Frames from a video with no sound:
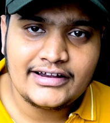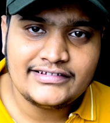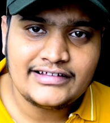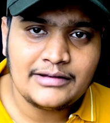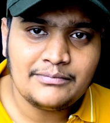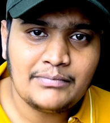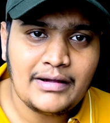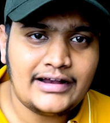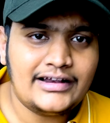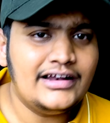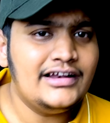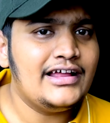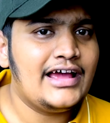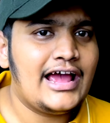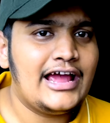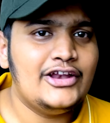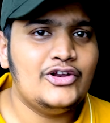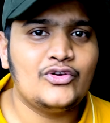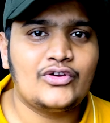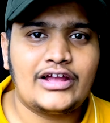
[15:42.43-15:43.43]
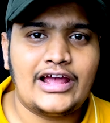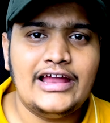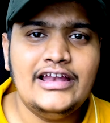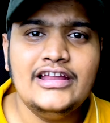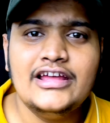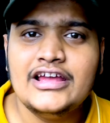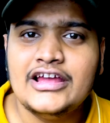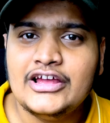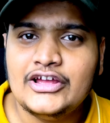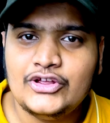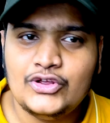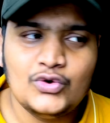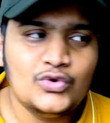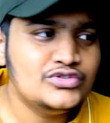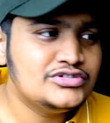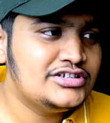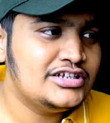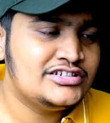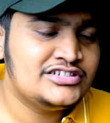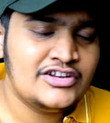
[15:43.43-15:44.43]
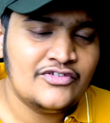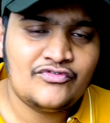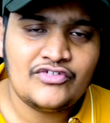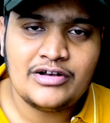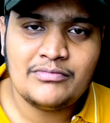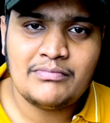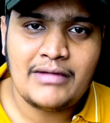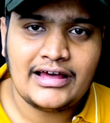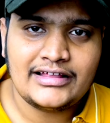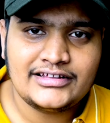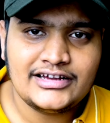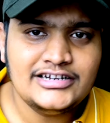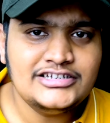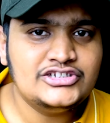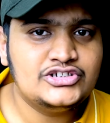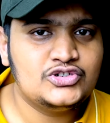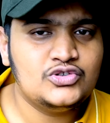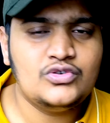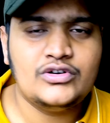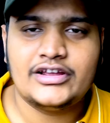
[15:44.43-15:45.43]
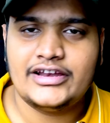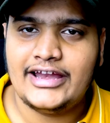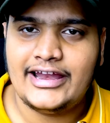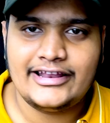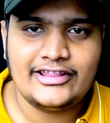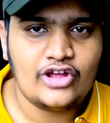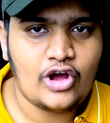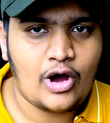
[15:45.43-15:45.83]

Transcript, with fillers: design pattern and you can use these different methods to create the